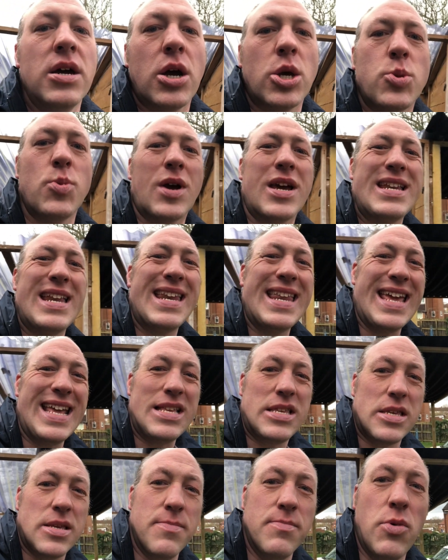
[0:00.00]
because we're gonna need
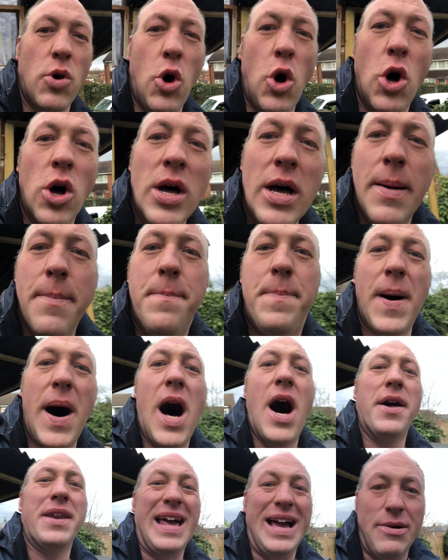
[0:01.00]
some more
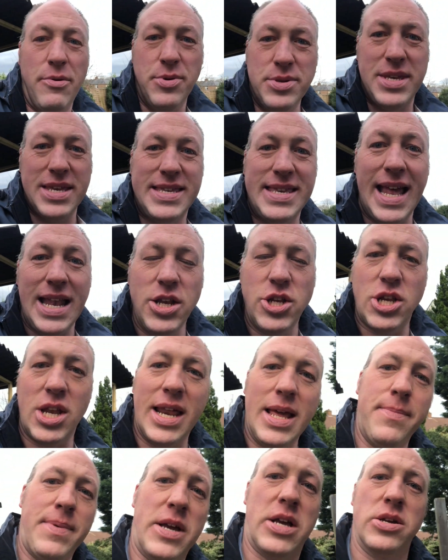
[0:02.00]
barn owls
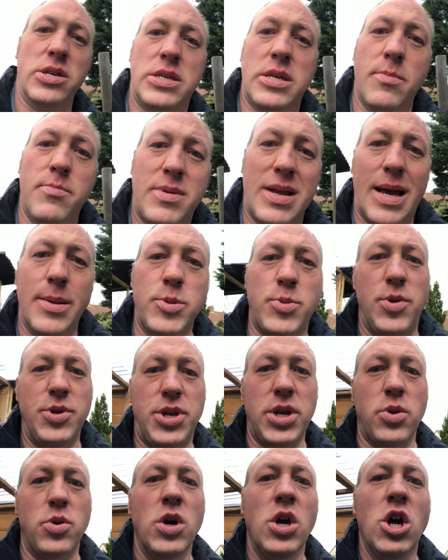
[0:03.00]
essentially because sometimes we'll
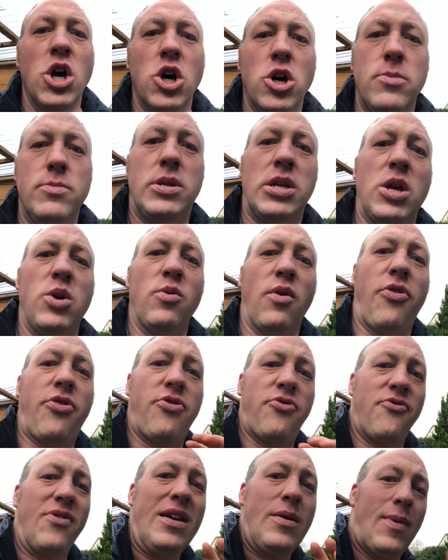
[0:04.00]
do up to
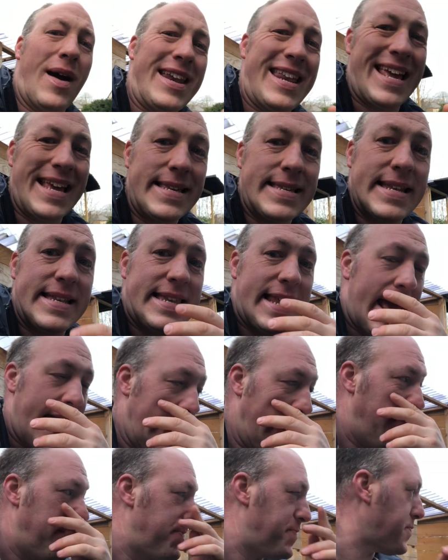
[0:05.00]
three weddings a
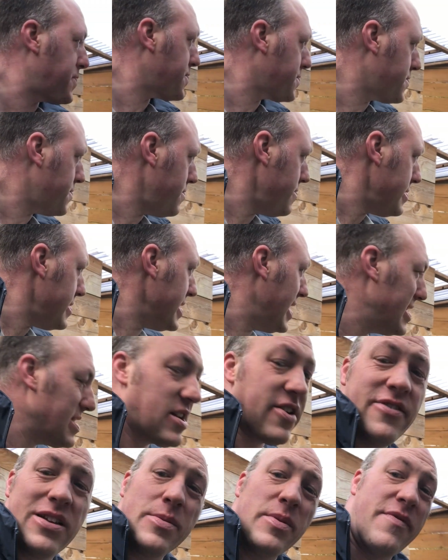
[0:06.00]
day and
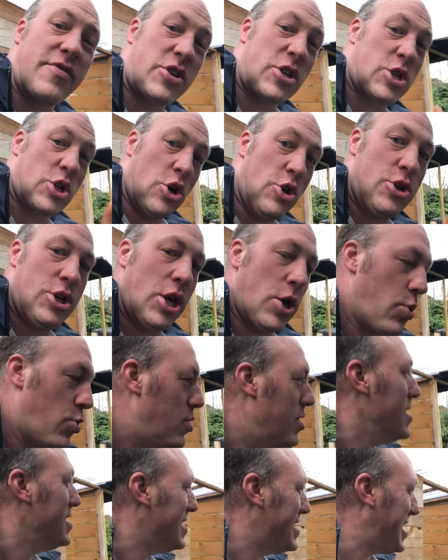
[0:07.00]
currently we've just got two.
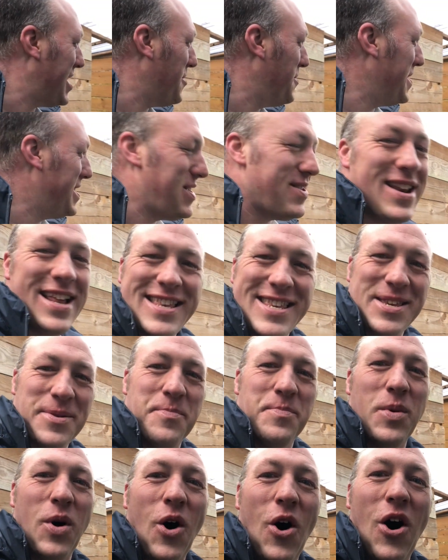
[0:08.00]
So we do need
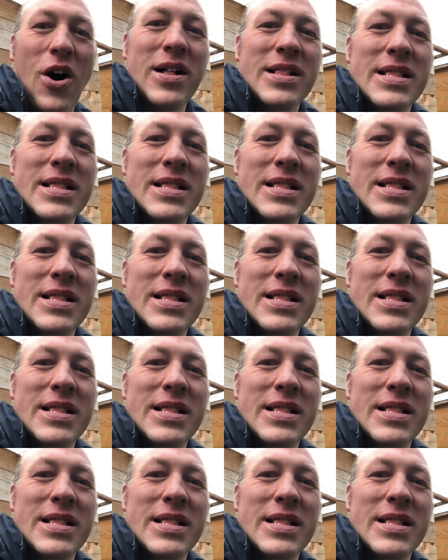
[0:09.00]
some more.